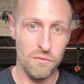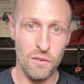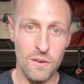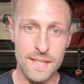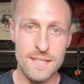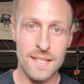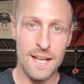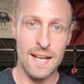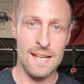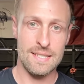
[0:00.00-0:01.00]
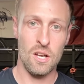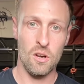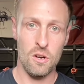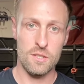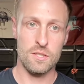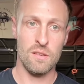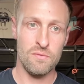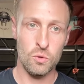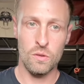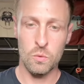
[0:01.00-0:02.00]
find it as hard as I
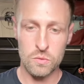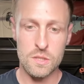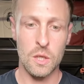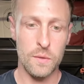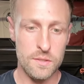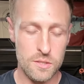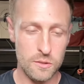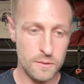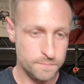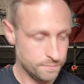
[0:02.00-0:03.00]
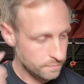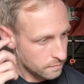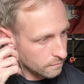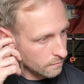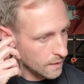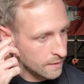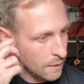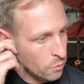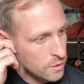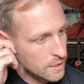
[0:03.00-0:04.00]
thought I was going to
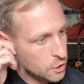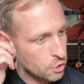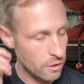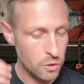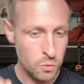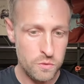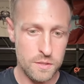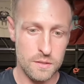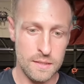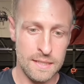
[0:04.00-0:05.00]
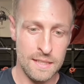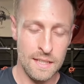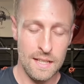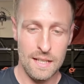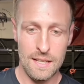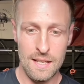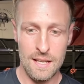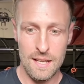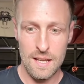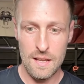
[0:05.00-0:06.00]
there was its struggles
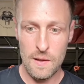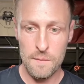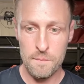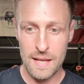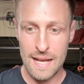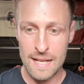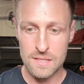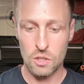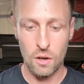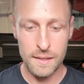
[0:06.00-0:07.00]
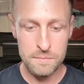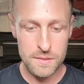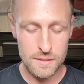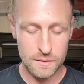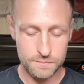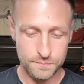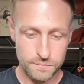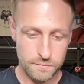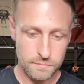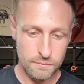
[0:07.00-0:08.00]
um, at times,
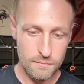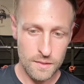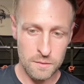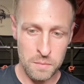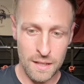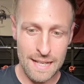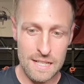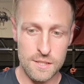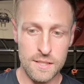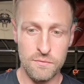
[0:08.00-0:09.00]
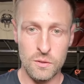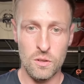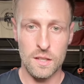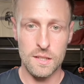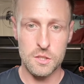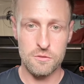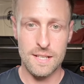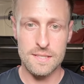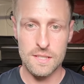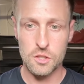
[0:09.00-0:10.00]
but I actually feel like I
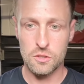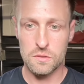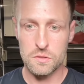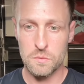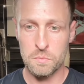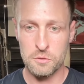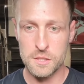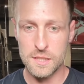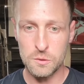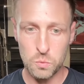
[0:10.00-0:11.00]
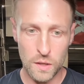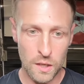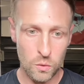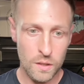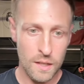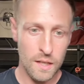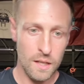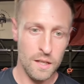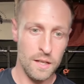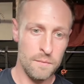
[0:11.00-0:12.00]
transitioned pretty well.
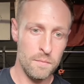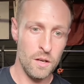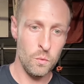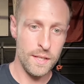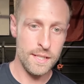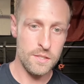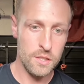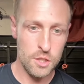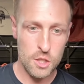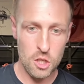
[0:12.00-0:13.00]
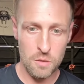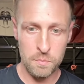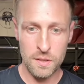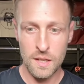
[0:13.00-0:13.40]
Um, I went into the job,